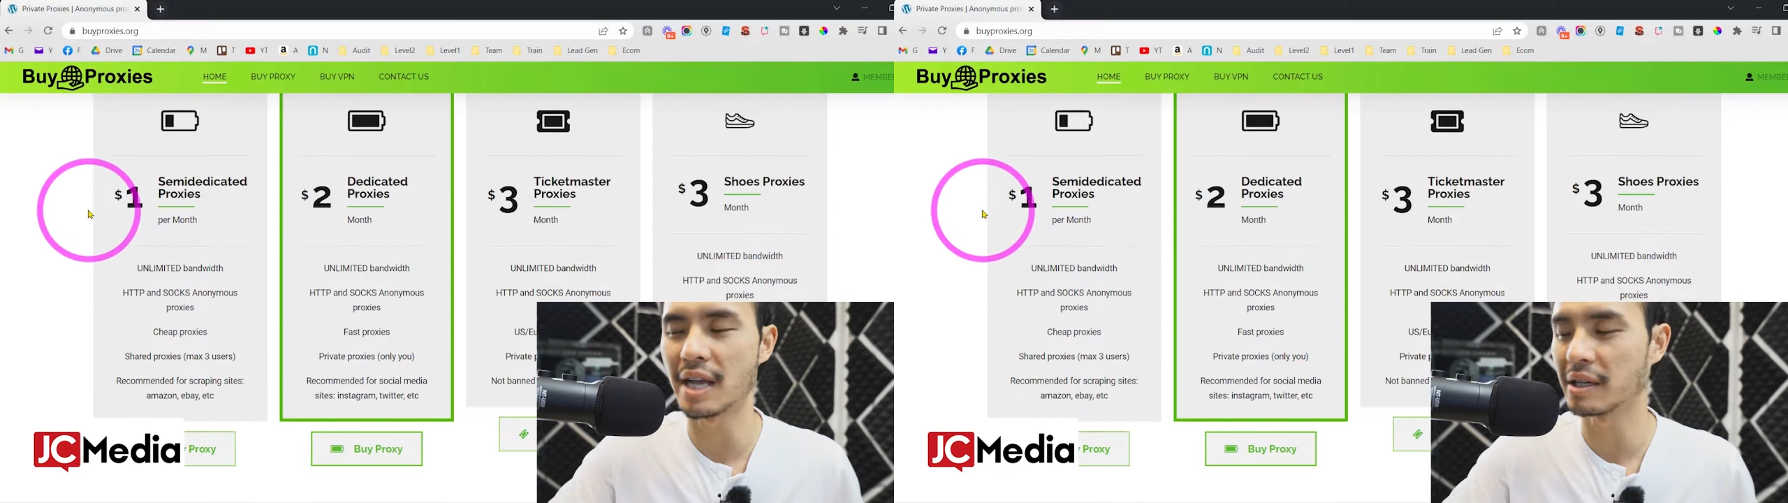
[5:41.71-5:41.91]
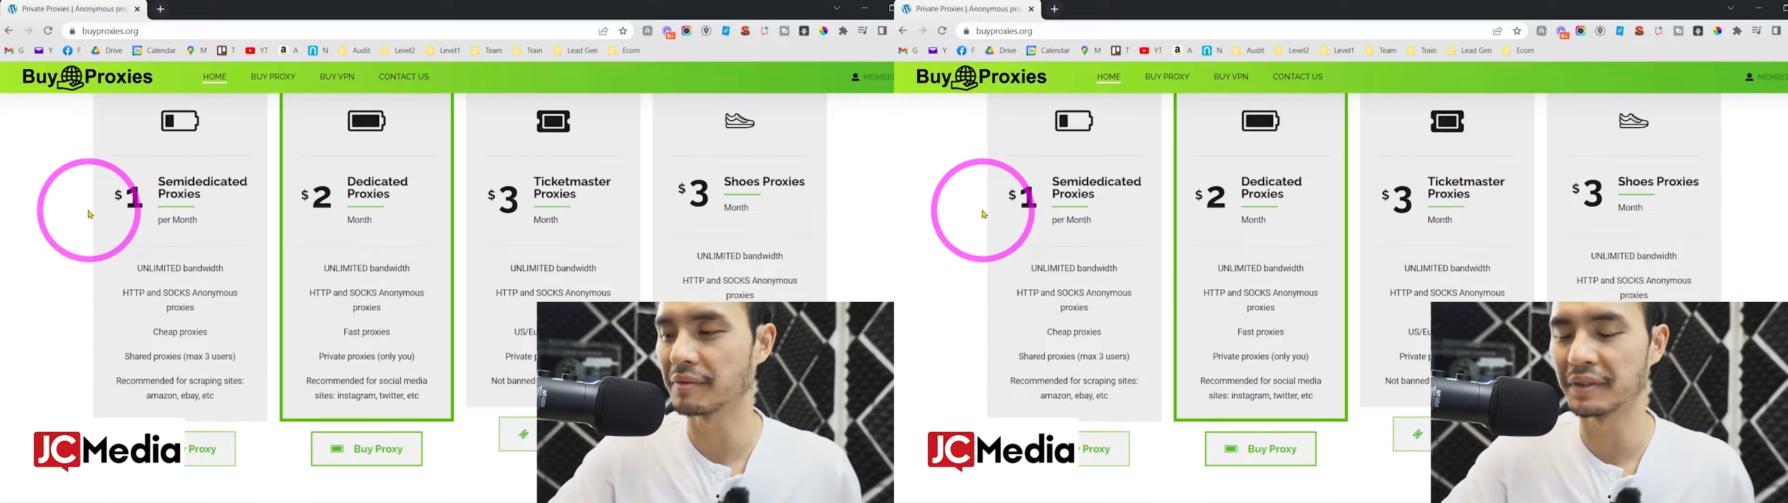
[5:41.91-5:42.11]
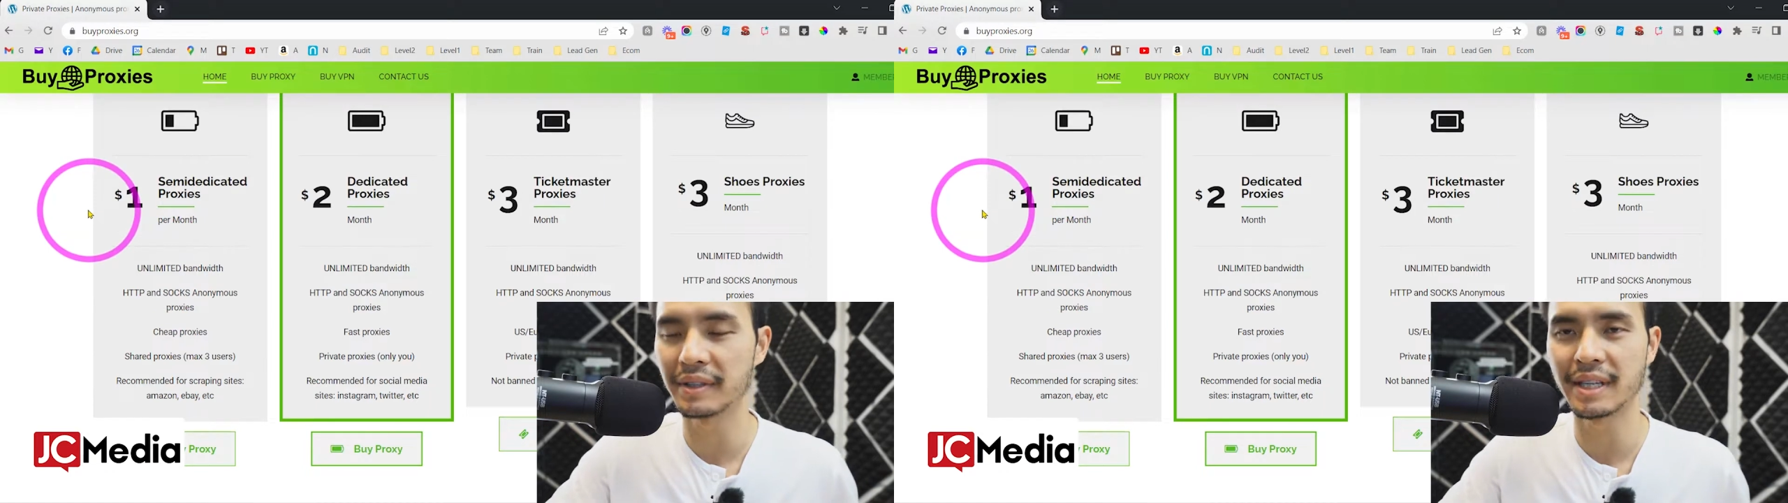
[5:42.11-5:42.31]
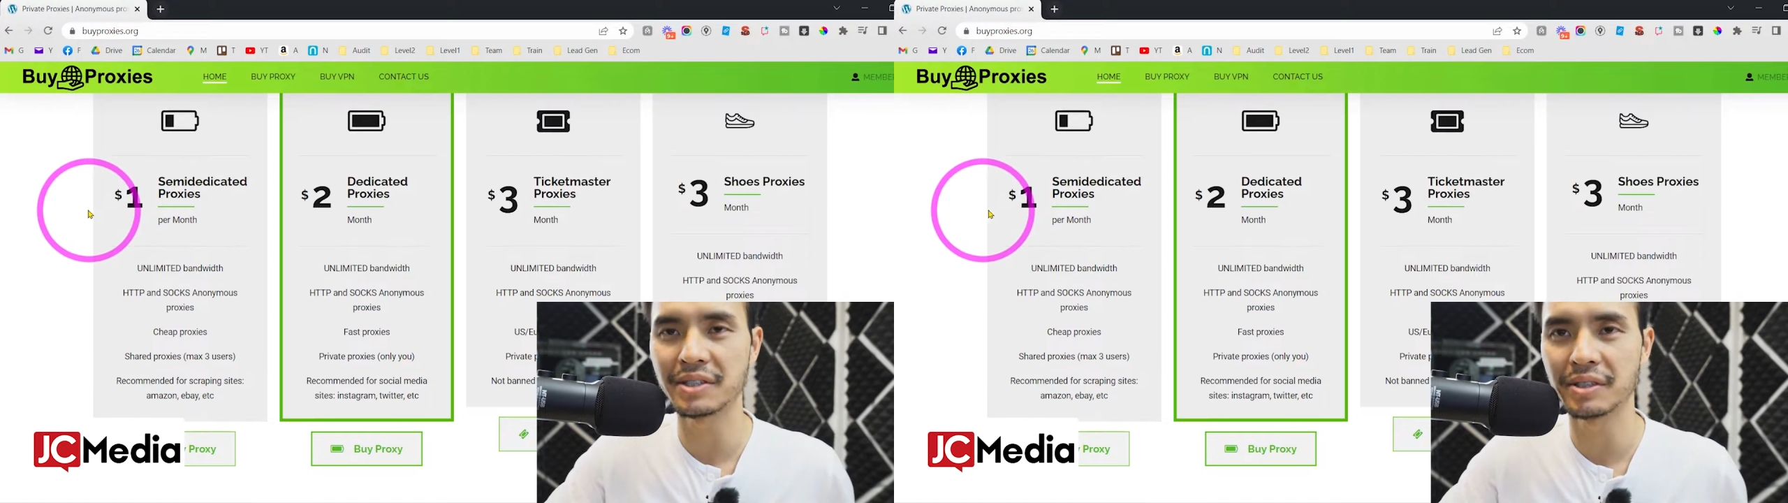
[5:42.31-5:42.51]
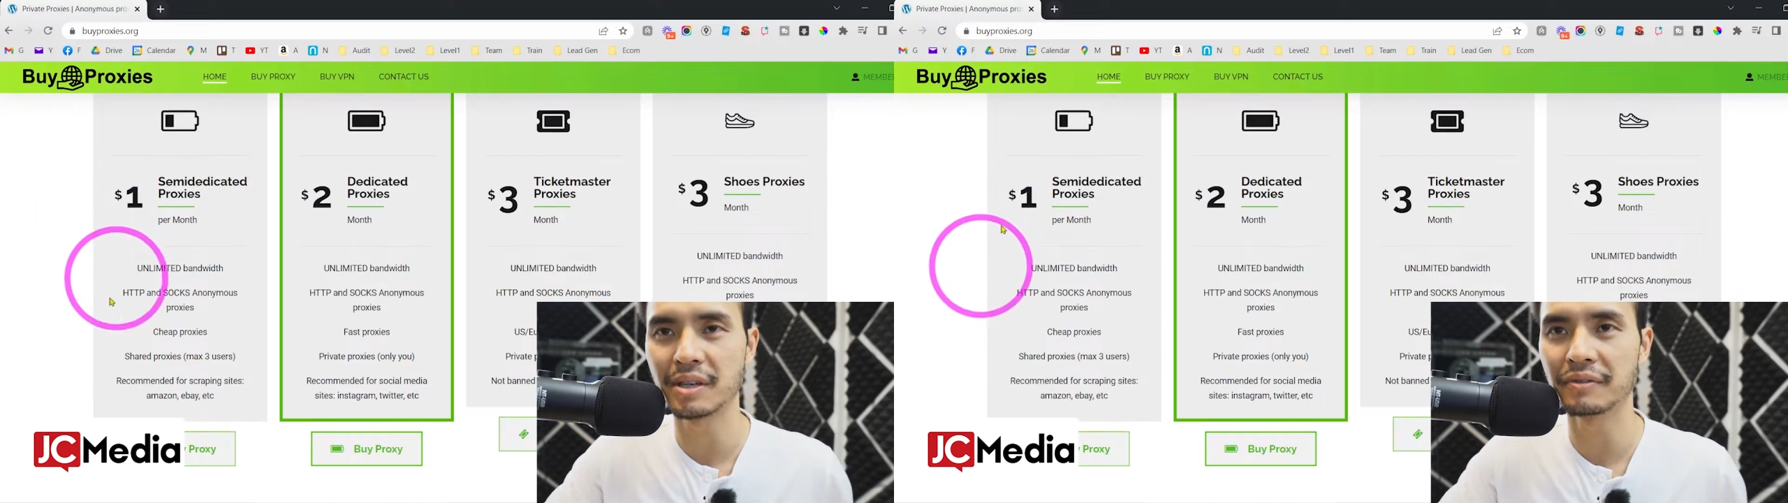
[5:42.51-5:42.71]
I don't even think
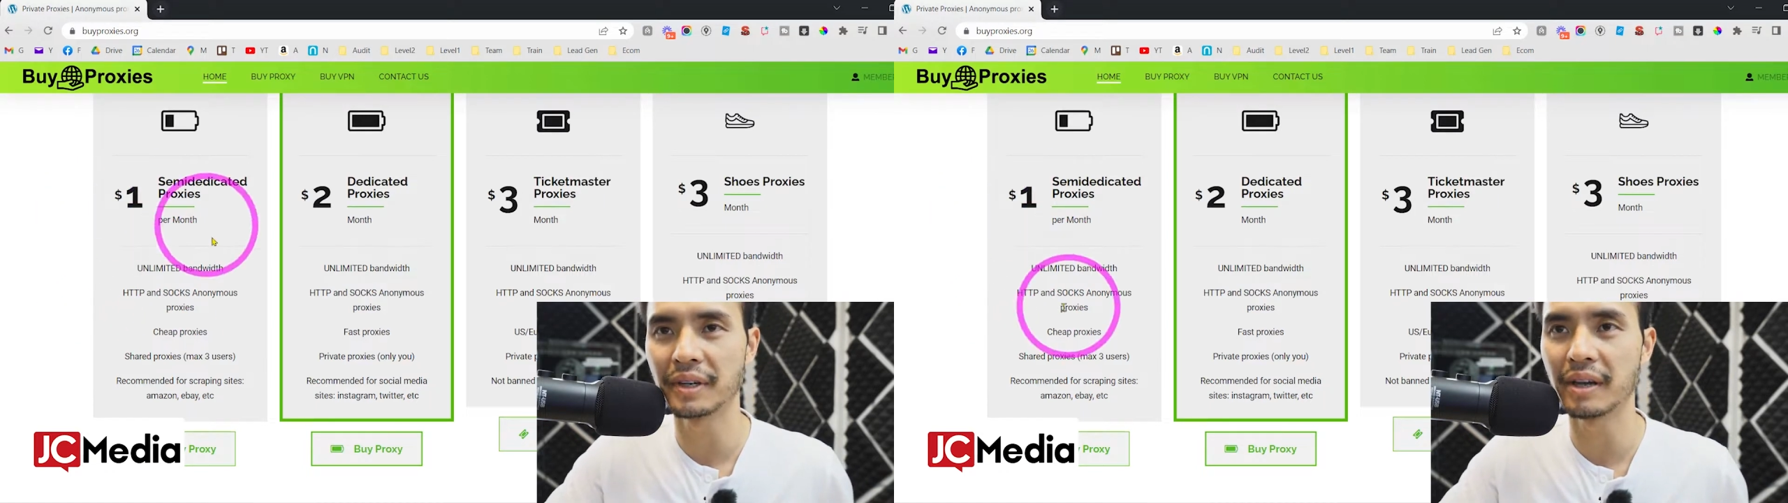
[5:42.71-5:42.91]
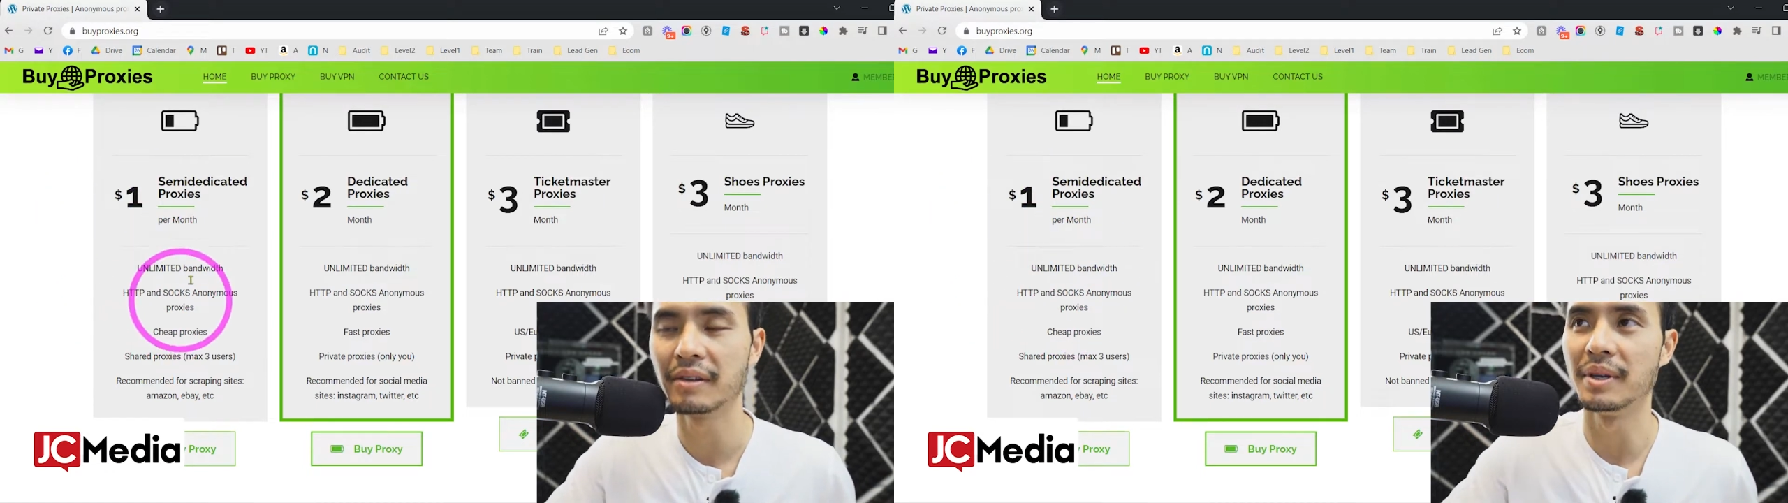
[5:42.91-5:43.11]
that's enough for now